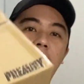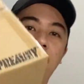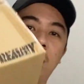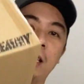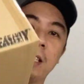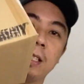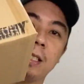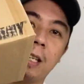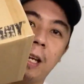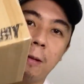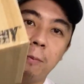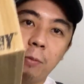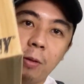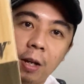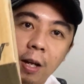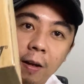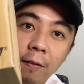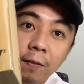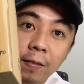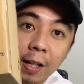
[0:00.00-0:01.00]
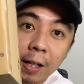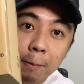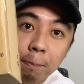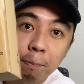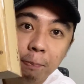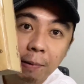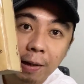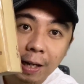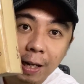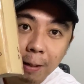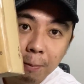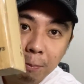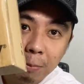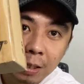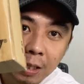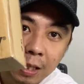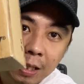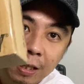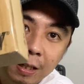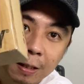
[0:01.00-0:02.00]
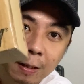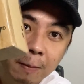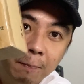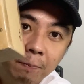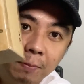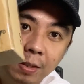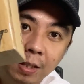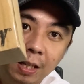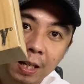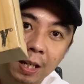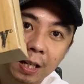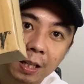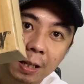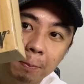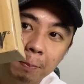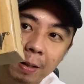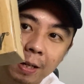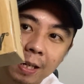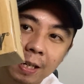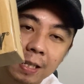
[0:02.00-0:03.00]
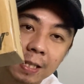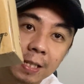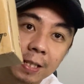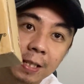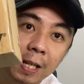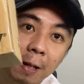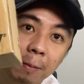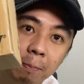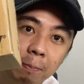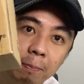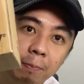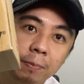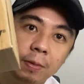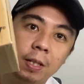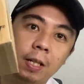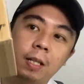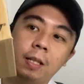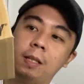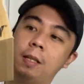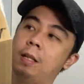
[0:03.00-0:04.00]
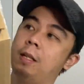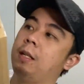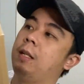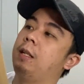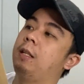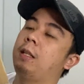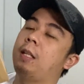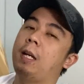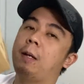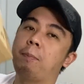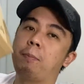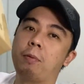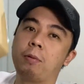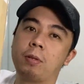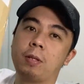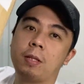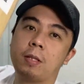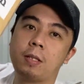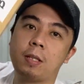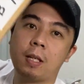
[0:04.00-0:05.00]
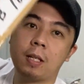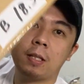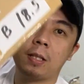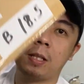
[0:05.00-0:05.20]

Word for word: This time, we have that Premi, yan, na parang stamp dyan. Tapos, it says